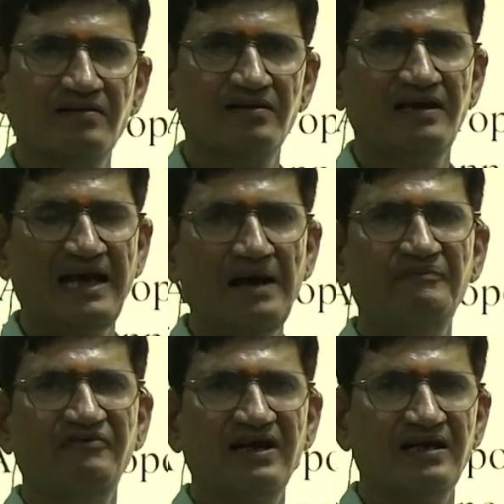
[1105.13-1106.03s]
lab
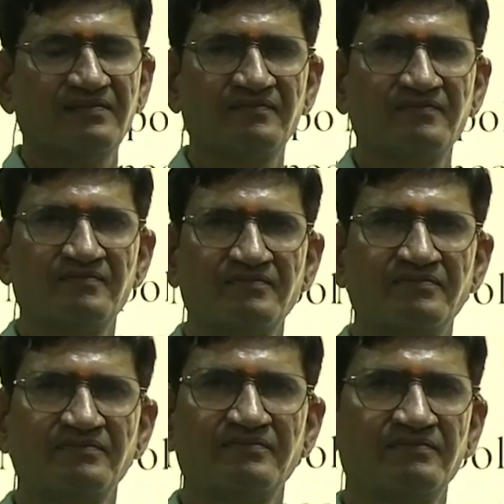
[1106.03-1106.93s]
1
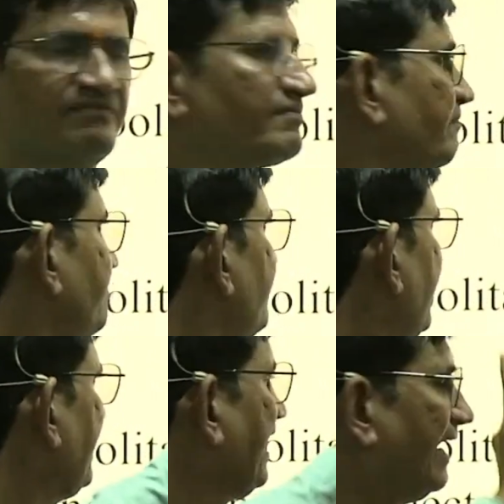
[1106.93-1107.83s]

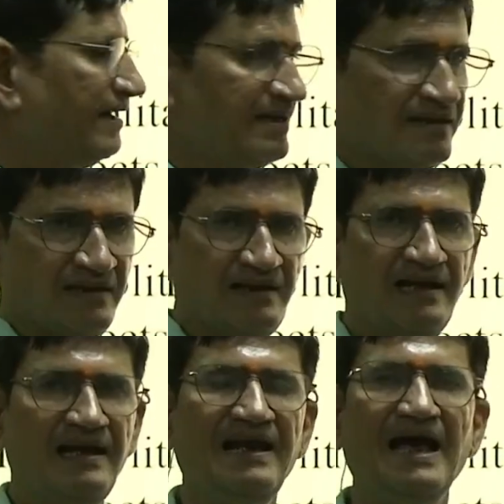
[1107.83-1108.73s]
LAN,
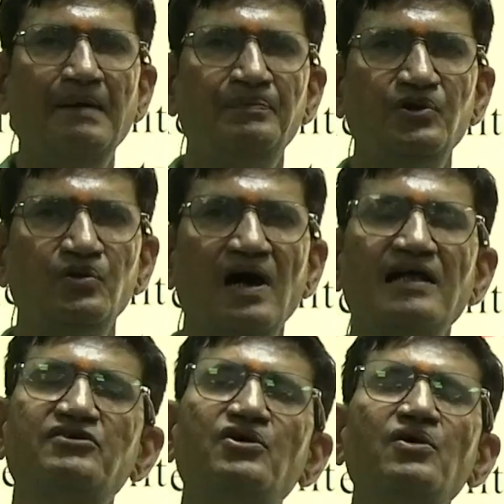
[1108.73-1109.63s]
lab 2
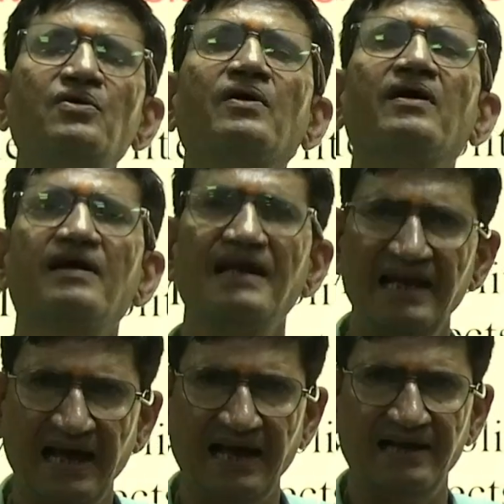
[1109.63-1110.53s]
also
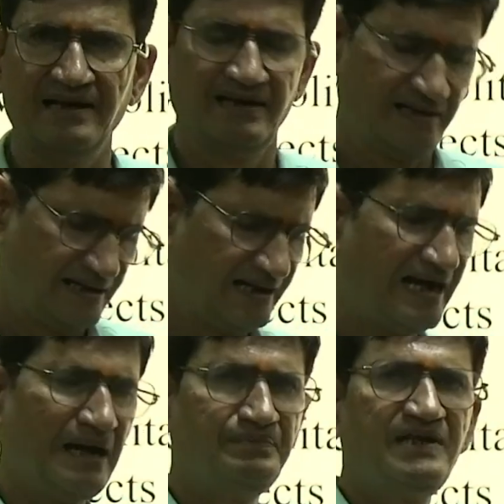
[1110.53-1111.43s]
LAN,
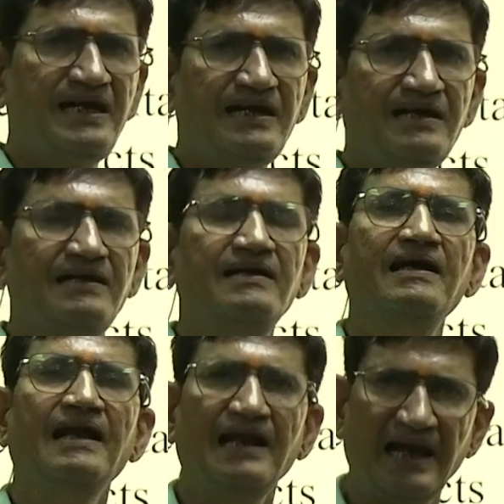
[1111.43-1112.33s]
lab 3
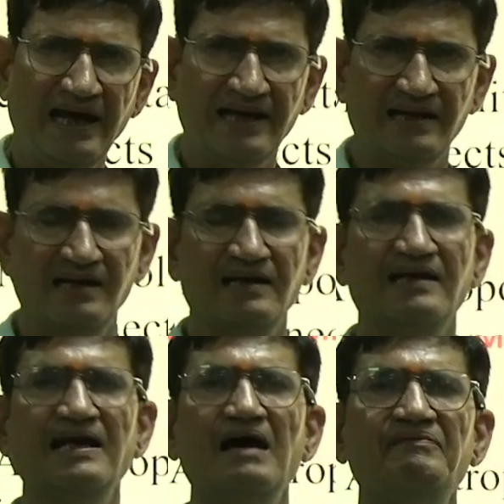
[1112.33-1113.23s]
LAN,
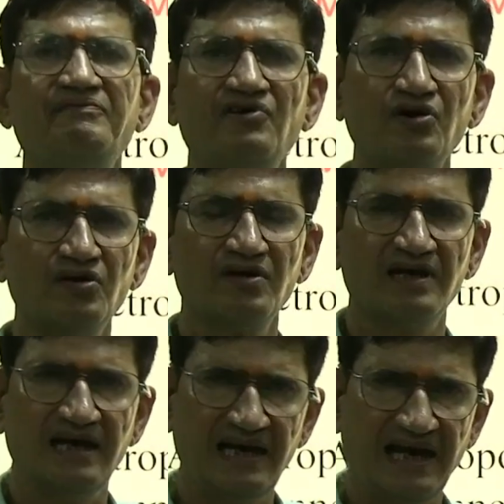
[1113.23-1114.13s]
lab 4
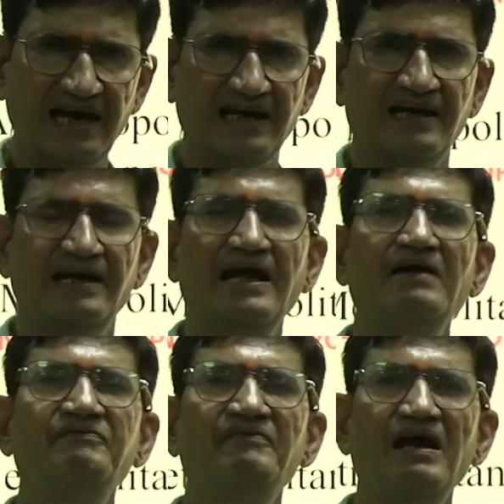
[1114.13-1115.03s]
LAN, lab
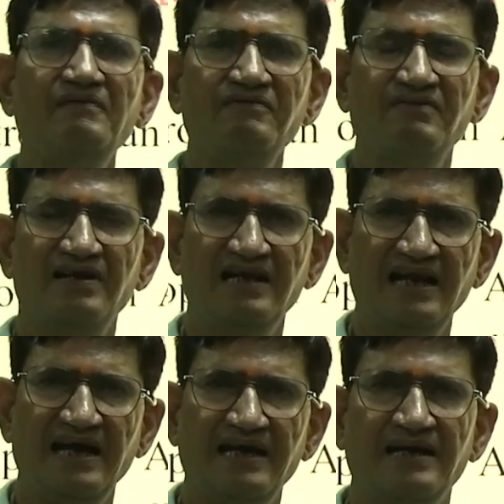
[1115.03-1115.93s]
5
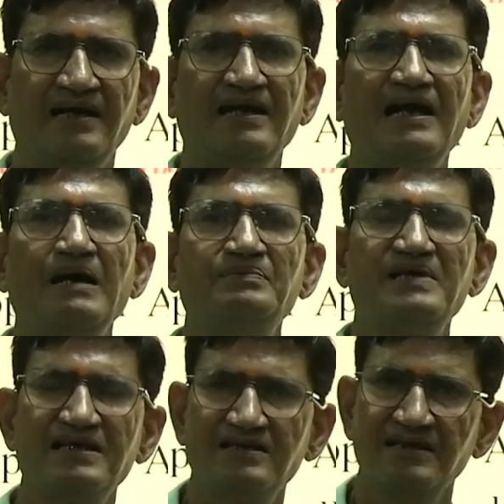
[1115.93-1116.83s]
LAN, lab 6